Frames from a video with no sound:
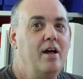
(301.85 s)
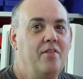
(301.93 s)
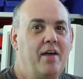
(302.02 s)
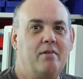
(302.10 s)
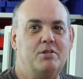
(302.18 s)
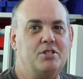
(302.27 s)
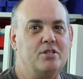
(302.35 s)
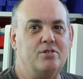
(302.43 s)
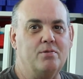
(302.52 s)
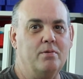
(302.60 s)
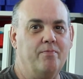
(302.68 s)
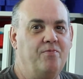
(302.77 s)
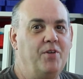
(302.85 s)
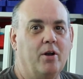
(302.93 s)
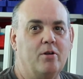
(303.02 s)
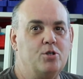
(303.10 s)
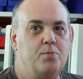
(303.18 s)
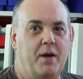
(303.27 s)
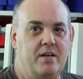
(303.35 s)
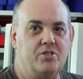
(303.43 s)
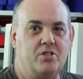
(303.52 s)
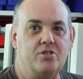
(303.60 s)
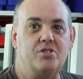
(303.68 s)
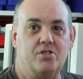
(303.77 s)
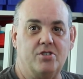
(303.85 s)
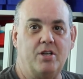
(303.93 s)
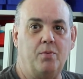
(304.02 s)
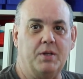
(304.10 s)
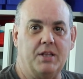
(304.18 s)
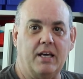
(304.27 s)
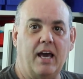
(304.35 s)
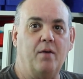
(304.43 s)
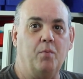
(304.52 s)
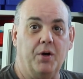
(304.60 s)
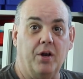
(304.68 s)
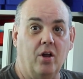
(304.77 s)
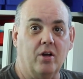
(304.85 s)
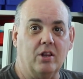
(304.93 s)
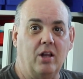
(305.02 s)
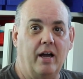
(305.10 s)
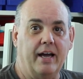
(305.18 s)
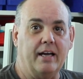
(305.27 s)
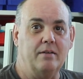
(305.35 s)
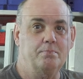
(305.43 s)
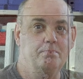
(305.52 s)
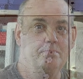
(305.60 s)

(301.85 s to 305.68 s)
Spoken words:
That was just filler space, just to see what the game would look like.